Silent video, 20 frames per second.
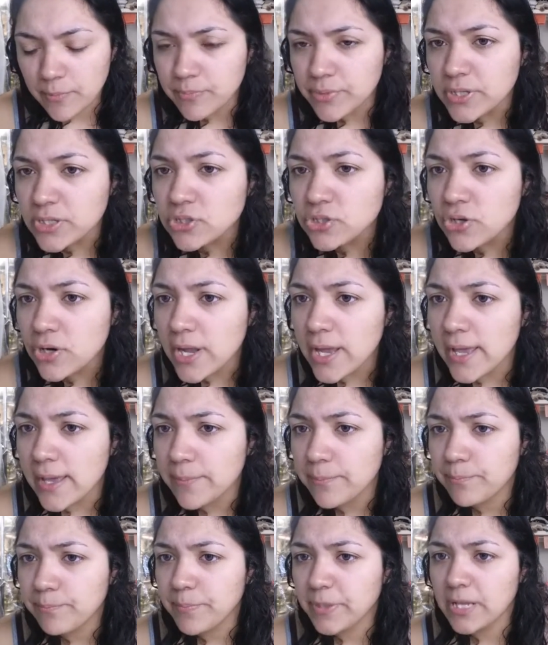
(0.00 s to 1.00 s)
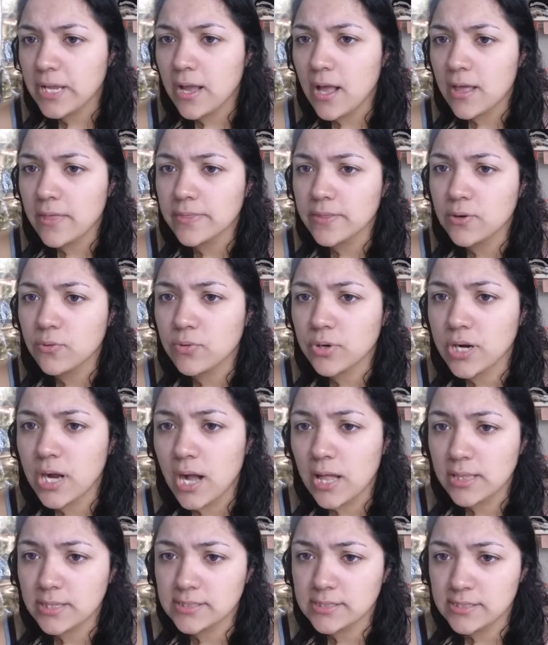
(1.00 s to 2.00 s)
pretty sure I put it on the
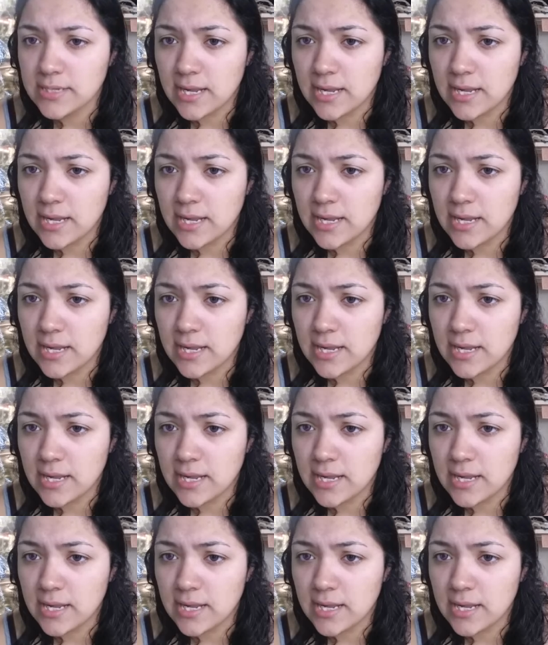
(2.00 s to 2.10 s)
Orchaholics